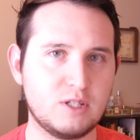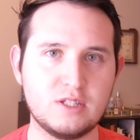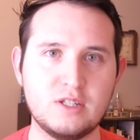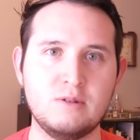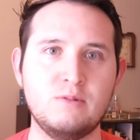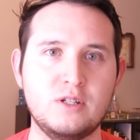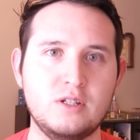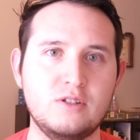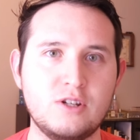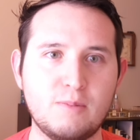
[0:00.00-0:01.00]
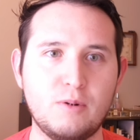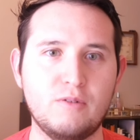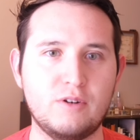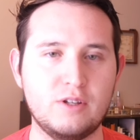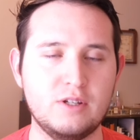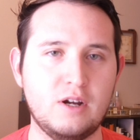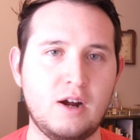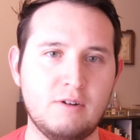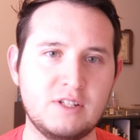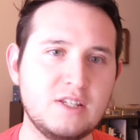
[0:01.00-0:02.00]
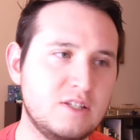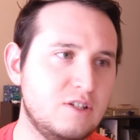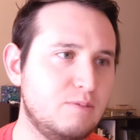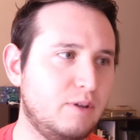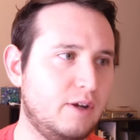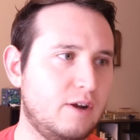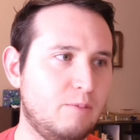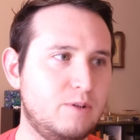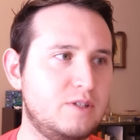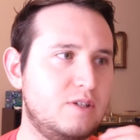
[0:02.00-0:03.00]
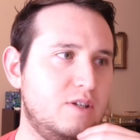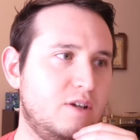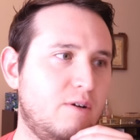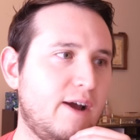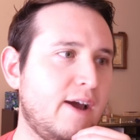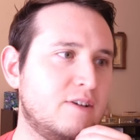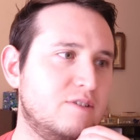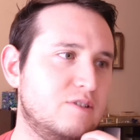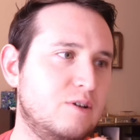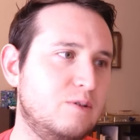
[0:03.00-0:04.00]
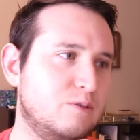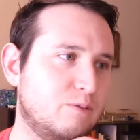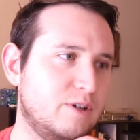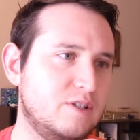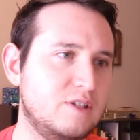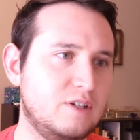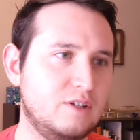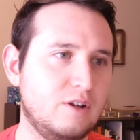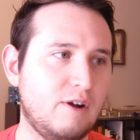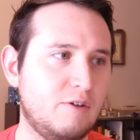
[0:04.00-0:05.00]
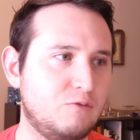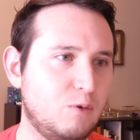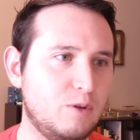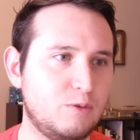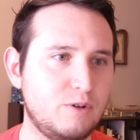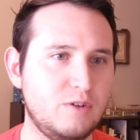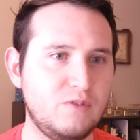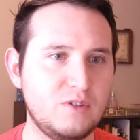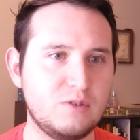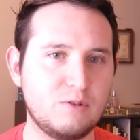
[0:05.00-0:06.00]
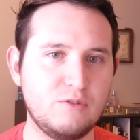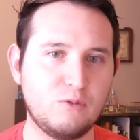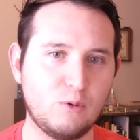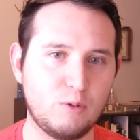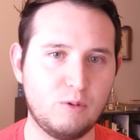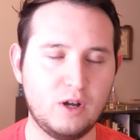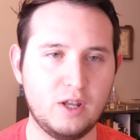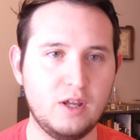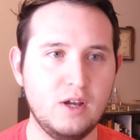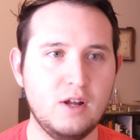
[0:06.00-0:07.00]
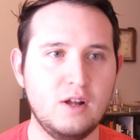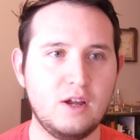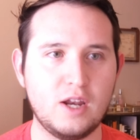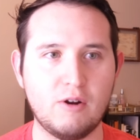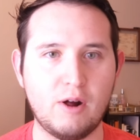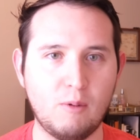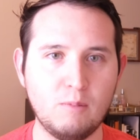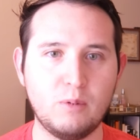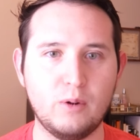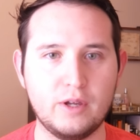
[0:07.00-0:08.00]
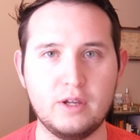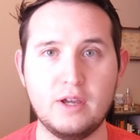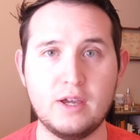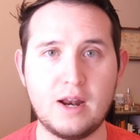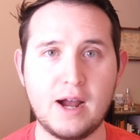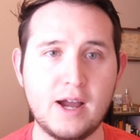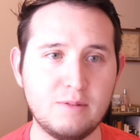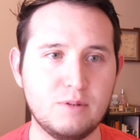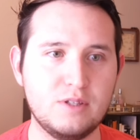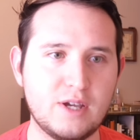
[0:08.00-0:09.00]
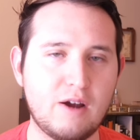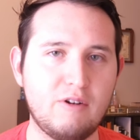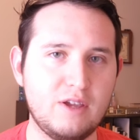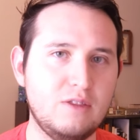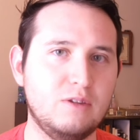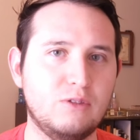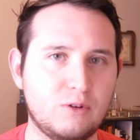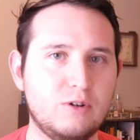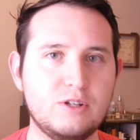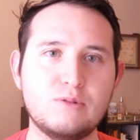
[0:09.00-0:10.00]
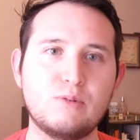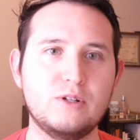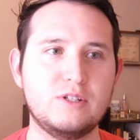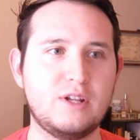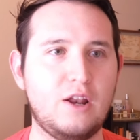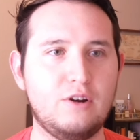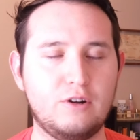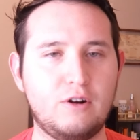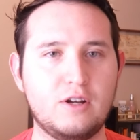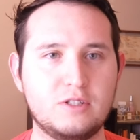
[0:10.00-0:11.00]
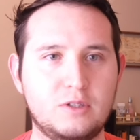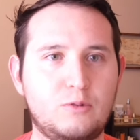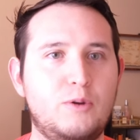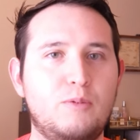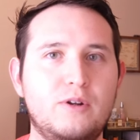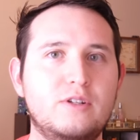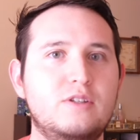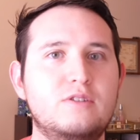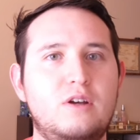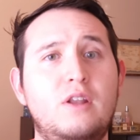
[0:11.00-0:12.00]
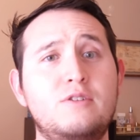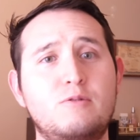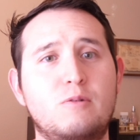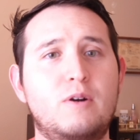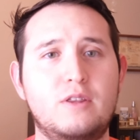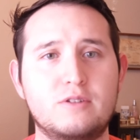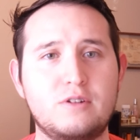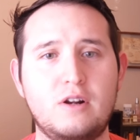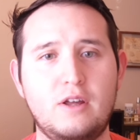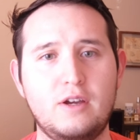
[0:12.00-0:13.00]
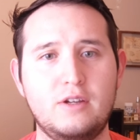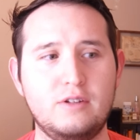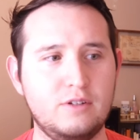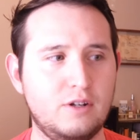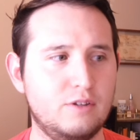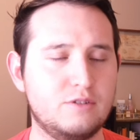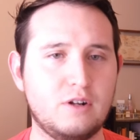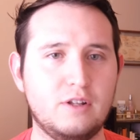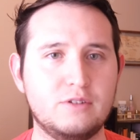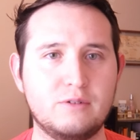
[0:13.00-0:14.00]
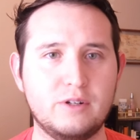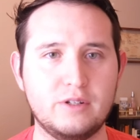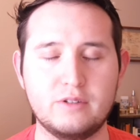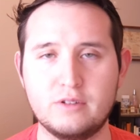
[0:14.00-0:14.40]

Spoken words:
can see, we jump over to our TCG Player and we see, Access Code's already sitting, at 43, 53, 41. At one point, it had been down in the 30s, pretty standard across the 3 printings, unless you were wanting the Starlight. The Starlight's already